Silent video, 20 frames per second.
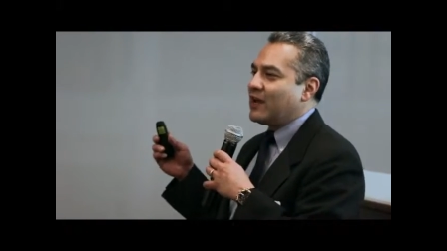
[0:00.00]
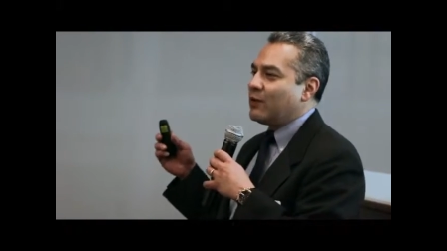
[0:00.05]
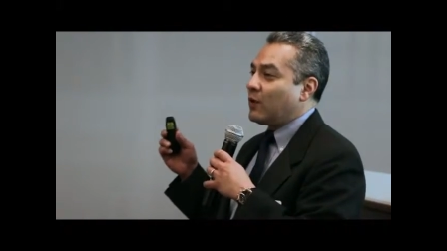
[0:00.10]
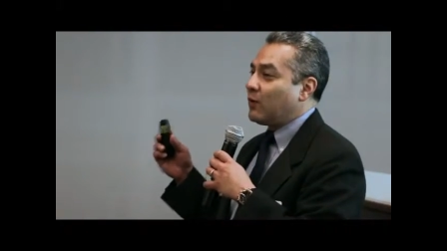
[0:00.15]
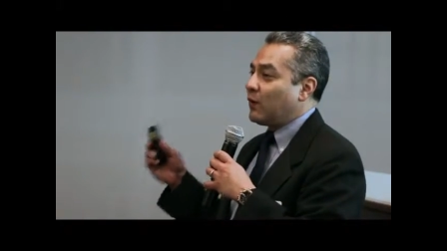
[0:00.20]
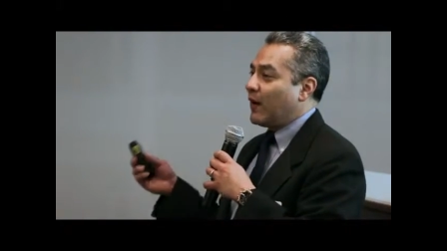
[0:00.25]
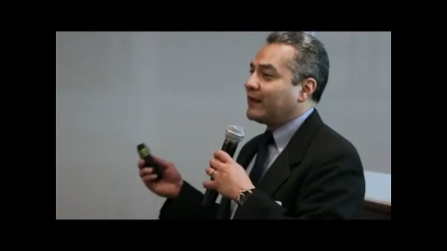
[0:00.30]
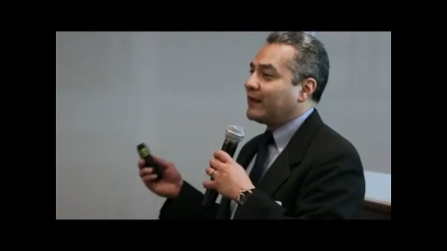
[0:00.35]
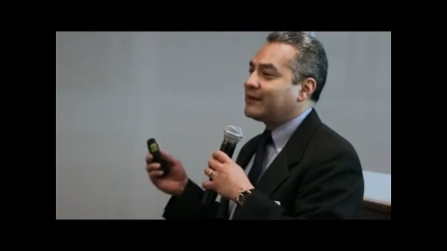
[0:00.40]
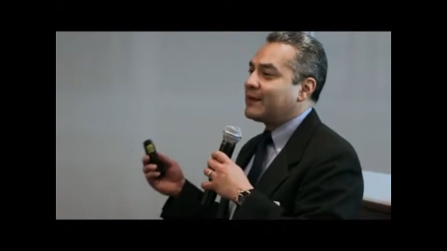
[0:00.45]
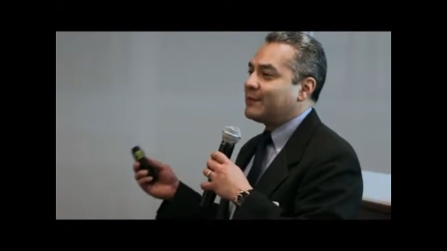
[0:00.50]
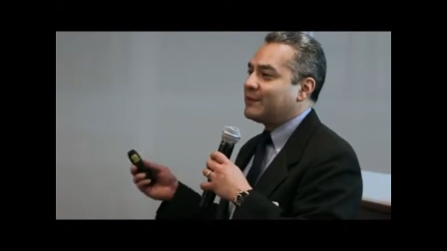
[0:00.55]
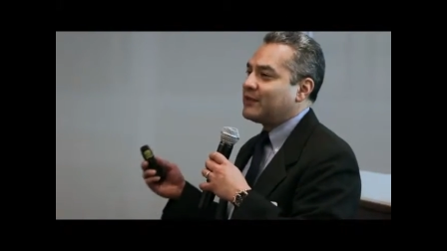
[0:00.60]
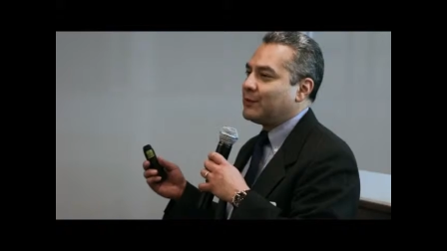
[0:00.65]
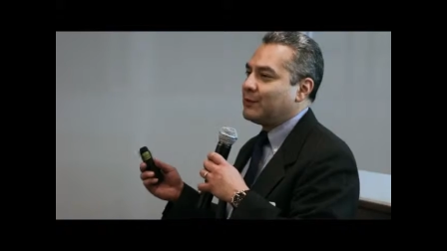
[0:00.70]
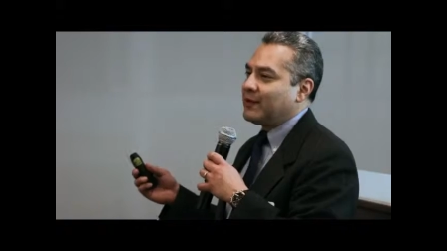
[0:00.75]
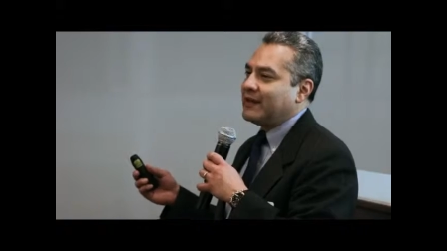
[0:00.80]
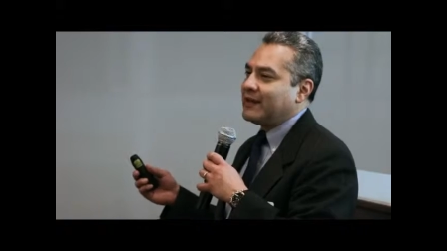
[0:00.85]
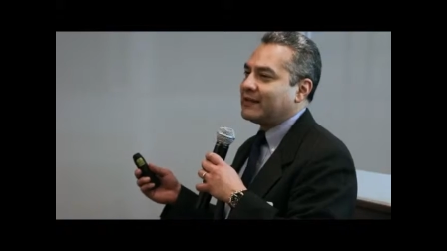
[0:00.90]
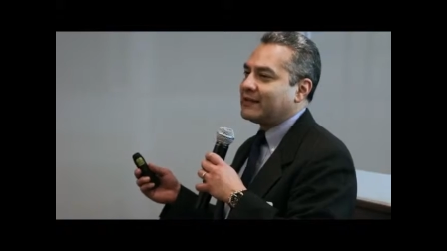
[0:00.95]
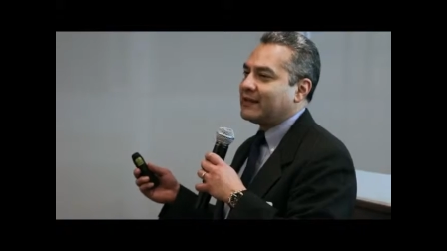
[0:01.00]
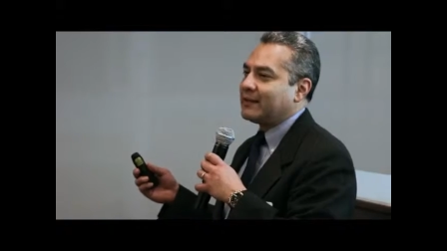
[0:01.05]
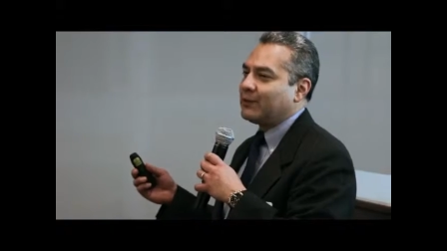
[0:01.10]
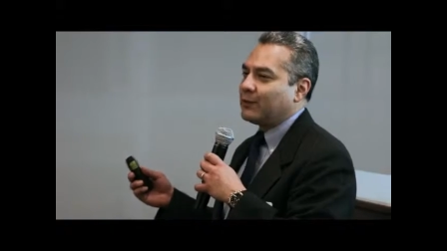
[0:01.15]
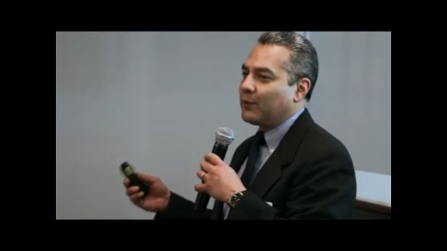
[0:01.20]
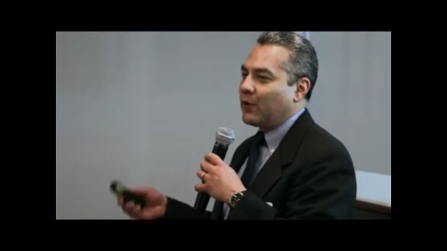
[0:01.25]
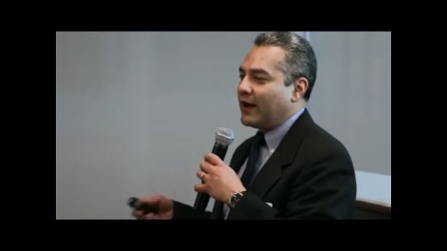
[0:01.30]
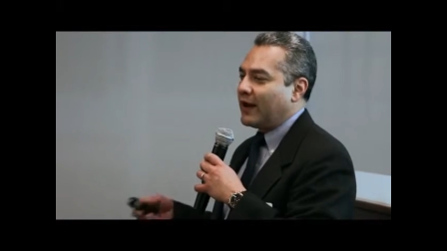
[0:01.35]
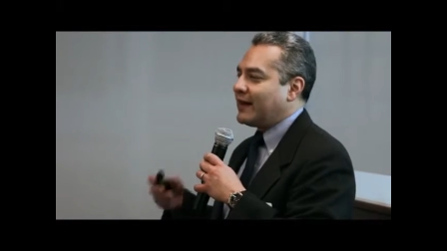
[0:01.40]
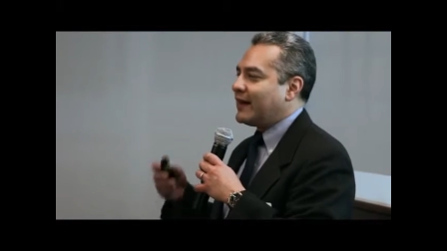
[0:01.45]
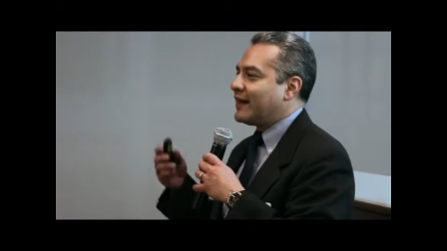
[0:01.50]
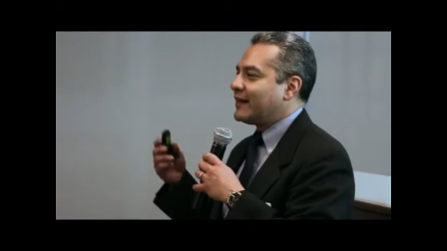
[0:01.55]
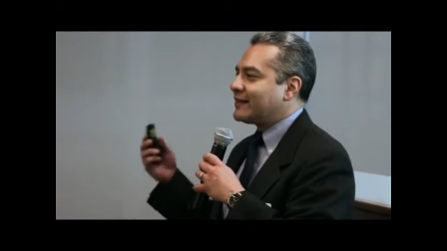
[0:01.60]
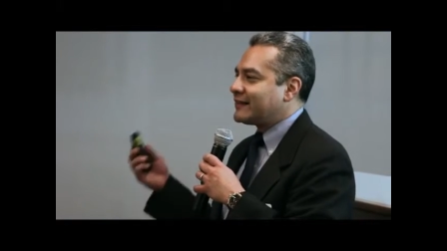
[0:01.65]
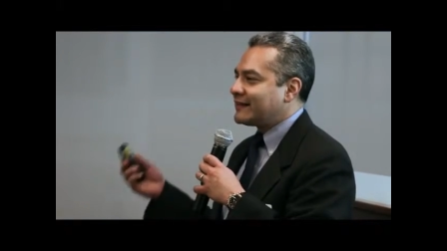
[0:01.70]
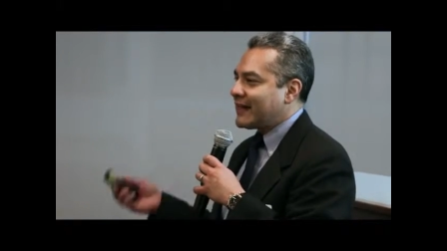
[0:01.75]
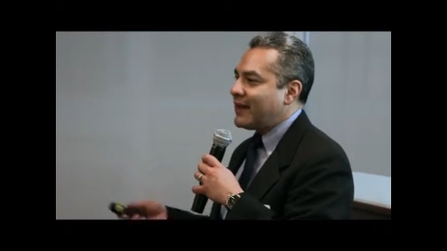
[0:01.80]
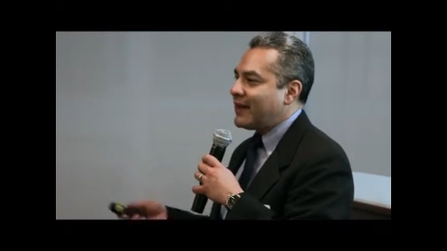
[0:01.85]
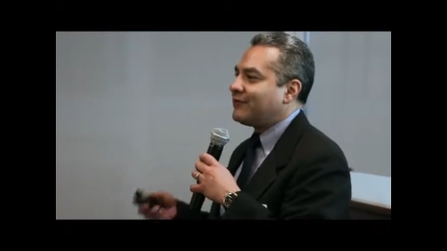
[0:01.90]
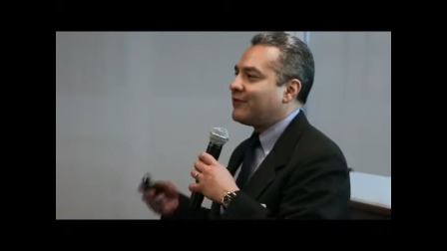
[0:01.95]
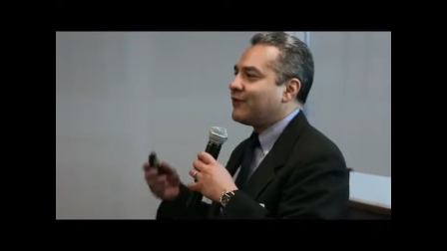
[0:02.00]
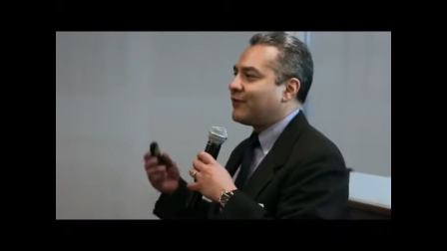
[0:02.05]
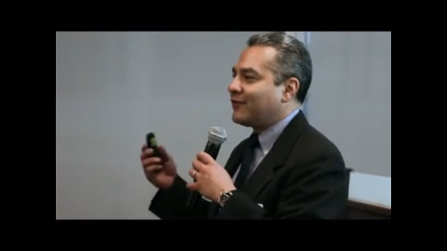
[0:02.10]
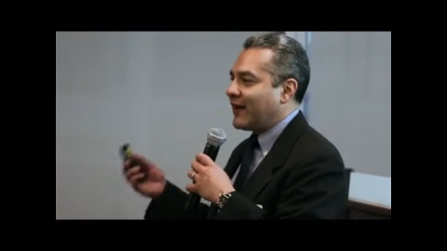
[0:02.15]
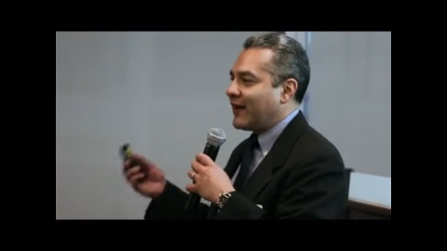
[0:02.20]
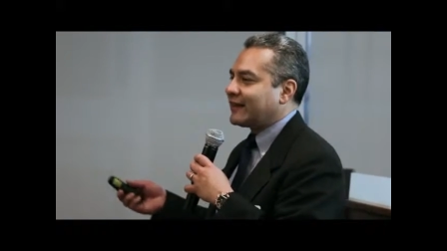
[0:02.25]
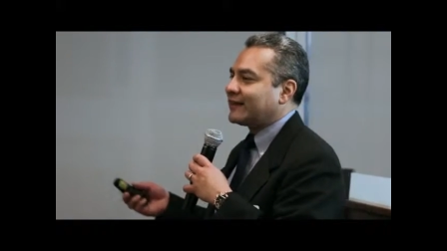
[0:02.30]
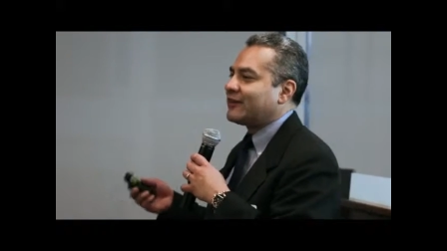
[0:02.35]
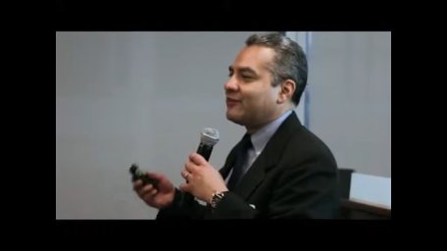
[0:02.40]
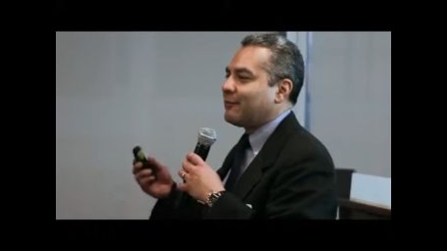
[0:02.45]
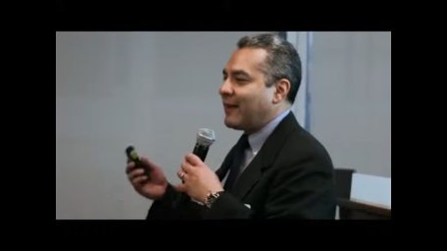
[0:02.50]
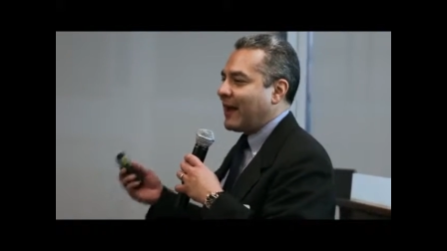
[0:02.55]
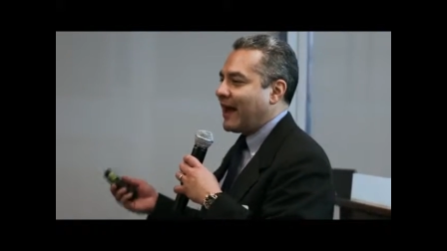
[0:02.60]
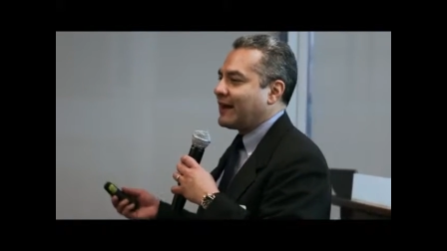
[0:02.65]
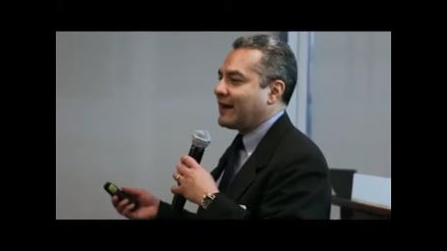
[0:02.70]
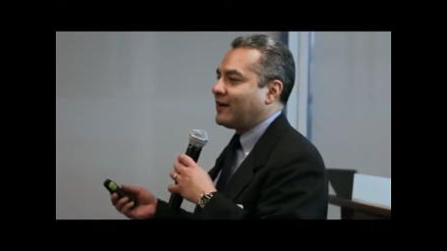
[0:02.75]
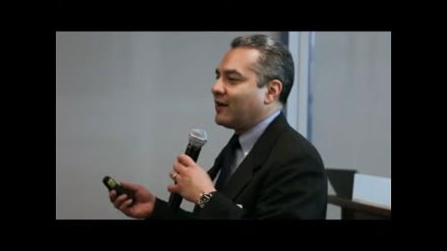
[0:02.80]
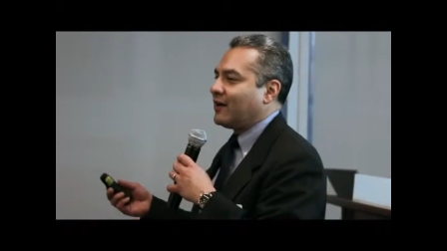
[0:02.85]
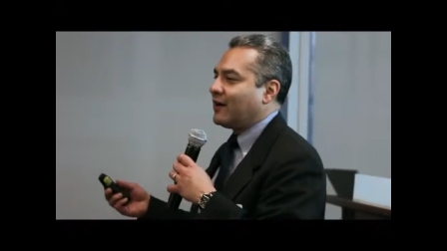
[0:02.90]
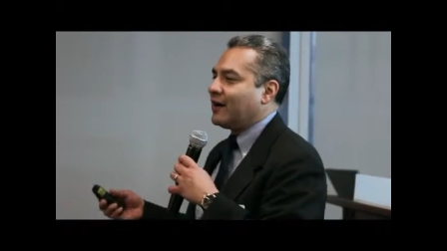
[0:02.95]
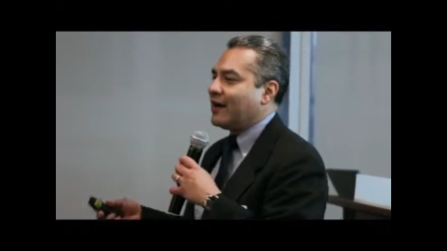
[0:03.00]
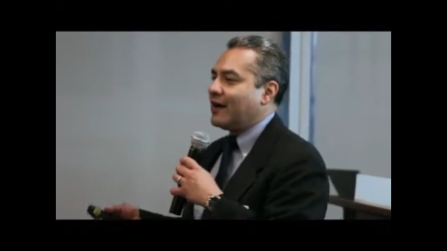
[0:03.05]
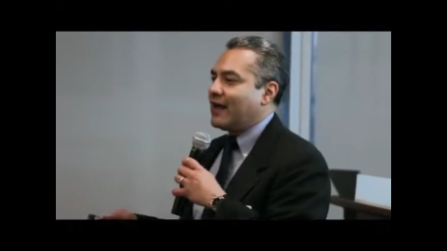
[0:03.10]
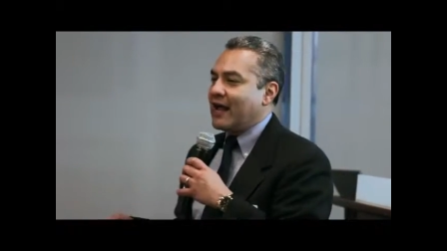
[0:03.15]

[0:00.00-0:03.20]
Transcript: We want them to be run in a safe, effective manner.